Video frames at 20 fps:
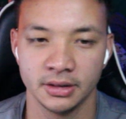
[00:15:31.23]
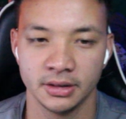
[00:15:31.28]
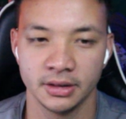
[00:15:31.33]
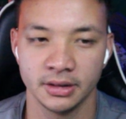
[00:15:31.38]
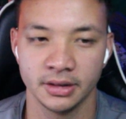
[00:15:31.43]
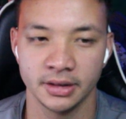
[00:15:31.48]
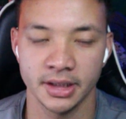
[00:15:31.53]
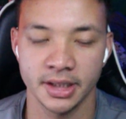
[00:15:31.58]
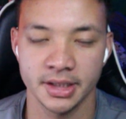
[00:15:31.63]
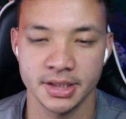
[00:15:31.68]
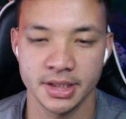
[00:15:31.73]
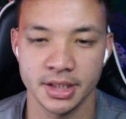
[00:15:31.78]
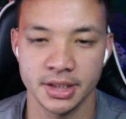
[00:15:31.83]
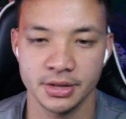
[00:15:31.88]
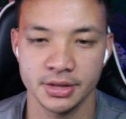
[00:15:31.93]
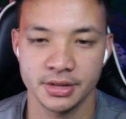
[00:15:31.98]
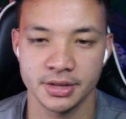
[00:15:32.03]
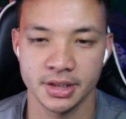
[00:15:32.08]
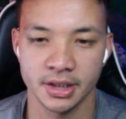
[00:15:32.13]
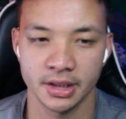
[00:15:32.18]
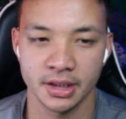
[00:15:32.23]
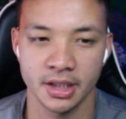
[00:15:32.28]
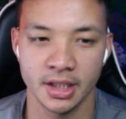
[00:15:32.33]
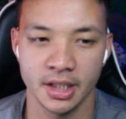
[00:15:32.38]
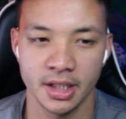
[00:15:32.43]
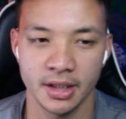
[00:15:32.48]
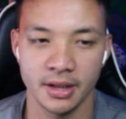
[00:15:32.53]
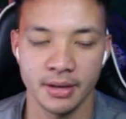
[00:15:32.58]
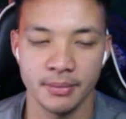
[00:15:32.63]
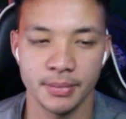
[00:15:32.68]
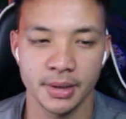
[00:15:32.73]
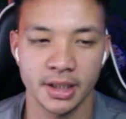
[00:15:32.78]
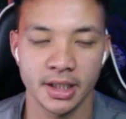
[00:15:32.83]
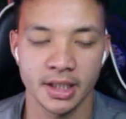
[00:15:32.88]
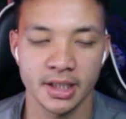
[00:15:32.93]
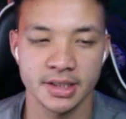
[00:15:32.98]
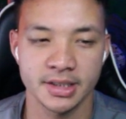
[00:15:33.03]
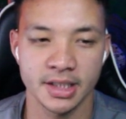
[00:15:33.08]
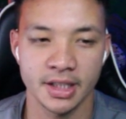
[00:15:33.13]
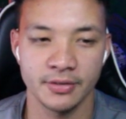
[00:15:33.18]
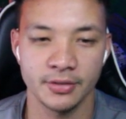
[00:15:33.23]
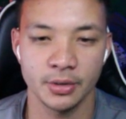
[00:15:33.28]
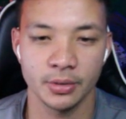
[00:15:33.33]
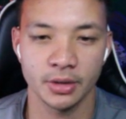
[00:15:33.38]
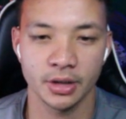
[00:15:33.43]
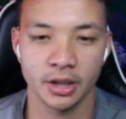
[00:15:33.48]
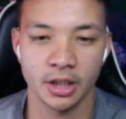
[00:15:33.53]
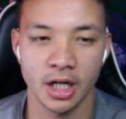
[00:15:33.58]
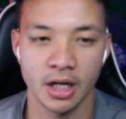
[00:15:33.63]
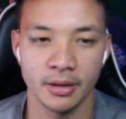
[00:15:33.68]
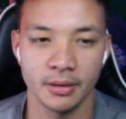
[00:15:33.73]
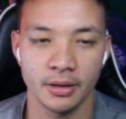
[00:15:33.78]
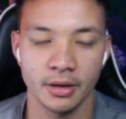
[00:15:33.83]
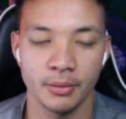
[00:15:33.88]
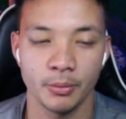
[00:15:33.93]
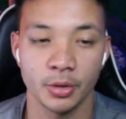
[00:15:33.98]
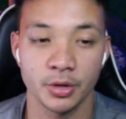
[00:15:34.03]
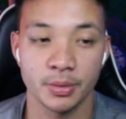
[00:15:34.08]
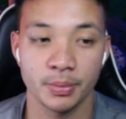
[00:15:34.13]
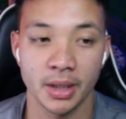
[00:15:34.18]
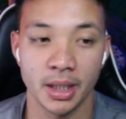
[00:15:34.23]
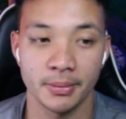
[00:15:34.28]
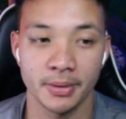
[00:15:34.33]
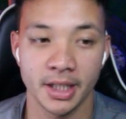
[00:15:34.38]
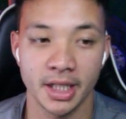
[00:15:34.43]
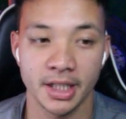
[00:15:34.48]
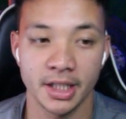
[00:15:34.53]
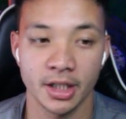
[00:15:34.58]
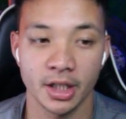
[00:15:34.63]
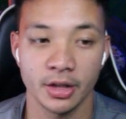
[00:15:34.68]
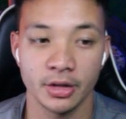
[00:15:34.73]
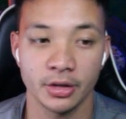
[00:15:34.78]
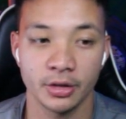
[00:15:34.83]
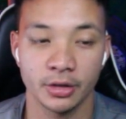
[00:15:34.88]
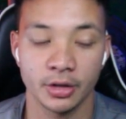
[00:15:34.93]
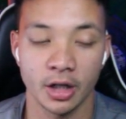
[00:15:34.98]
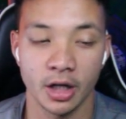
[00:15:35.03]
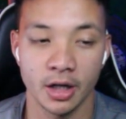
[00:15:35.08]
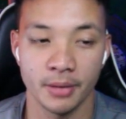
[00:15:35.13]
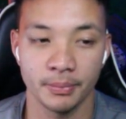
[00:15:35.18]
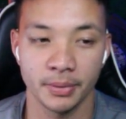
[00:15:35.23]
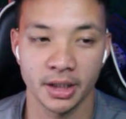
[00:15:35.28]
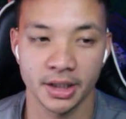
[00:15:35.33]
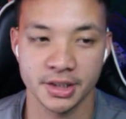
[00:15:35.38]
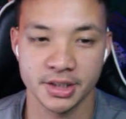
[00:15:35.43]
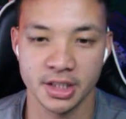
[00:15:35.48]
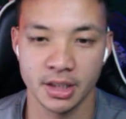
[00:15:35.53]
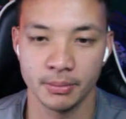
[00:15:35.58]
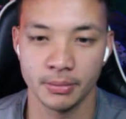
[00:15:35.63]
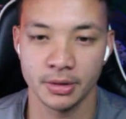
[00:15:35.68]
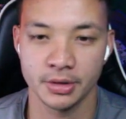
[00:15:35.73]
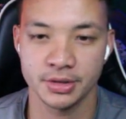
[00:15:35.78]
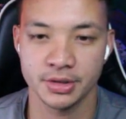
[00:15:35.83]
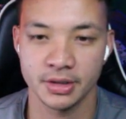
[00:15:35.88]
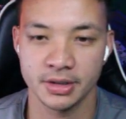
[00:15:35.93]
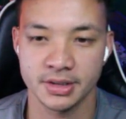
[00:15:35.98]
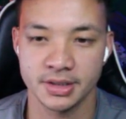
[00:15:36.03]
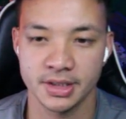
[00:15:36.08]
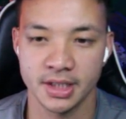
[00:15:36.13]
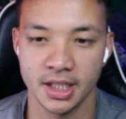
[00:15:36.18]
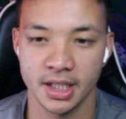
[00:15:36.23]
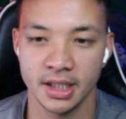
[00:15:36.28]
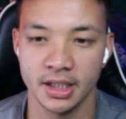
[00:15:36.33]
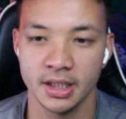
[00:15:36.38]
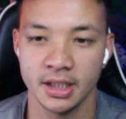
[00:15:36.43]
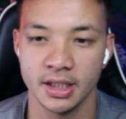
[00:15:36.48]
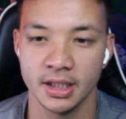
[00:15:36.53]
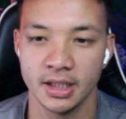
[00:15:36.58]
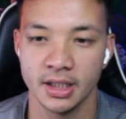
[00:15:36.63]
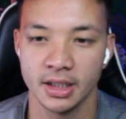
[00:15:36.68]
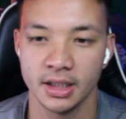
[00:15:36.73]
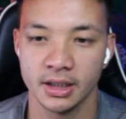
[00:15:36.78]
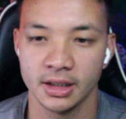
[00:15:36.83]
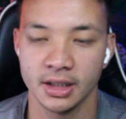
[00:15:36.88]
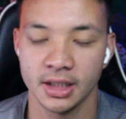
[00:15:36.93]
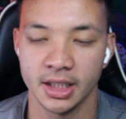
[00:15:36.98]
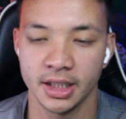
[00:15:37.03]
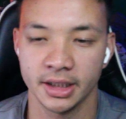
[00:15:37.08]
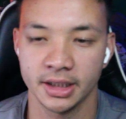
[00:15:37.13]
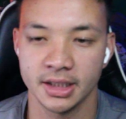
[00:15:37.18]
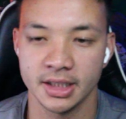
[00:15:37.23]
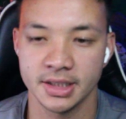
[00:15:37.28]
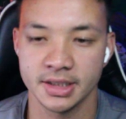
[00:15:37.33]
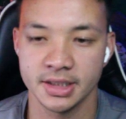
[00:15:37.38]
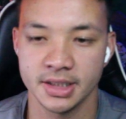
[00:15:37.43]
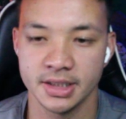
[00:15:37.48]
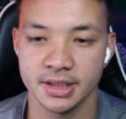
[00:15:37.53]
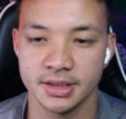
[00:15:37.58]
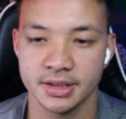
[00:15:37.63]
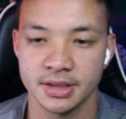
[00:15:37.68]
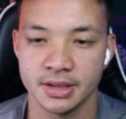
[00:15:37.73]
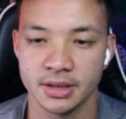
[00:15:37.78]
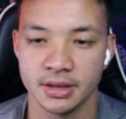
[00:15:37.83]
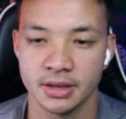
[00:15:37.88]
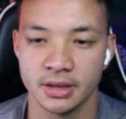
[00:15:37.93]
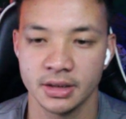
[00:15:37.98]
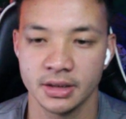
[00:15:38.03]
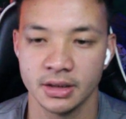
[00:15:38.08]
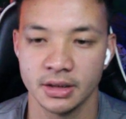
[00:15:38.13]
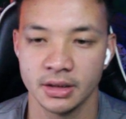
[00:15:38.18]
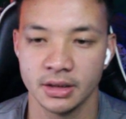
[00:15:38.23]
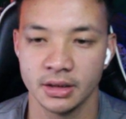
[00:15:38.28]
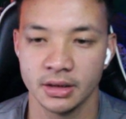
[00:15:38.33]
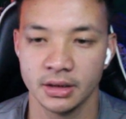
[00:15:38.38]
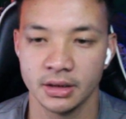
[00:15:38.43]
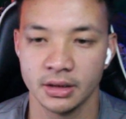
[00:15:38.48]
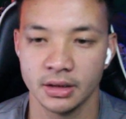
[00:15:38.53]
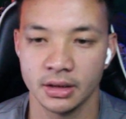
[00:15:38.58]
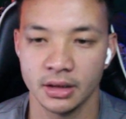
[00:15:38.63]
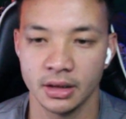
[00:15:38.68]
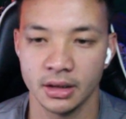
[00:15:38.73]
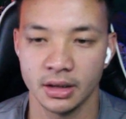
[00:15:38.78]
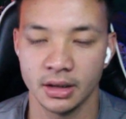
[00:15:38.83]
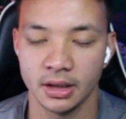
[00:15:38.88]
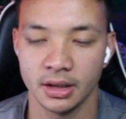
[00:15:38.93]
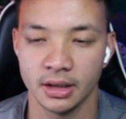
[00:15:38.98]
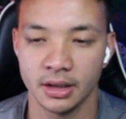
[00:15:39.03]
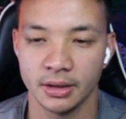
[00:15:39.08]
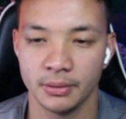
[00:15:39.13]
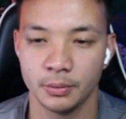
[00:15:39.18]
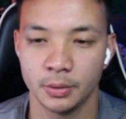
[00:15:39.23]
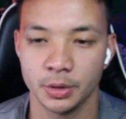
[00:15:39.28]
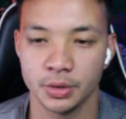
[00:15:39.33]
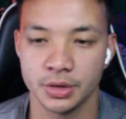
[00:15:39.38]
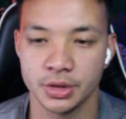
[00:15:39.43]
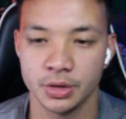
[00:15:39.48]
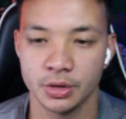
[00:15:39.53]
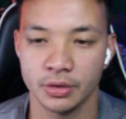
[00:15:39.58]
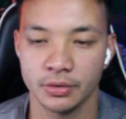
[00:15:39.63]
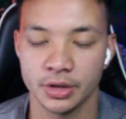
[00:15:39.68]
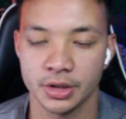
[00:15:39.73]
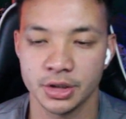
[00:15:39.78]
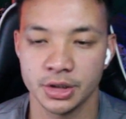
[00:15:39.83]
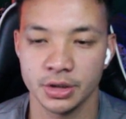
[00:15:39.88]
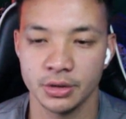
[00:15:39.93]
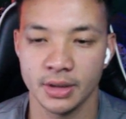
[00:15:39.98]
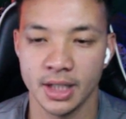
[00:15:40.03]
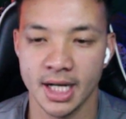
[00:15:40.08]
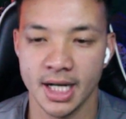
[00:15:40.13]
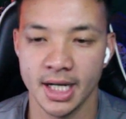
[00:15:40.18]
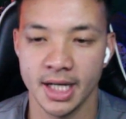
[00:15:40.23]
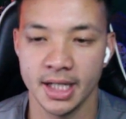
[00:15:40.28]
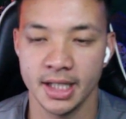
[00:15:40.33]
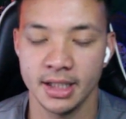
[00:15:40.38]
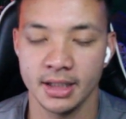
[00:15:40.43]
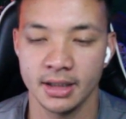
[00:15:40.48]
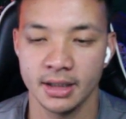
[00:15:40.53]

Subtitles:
That's interesting. And because if you were to multiply by any other complex number, so let's say like this is root 2 over 2i.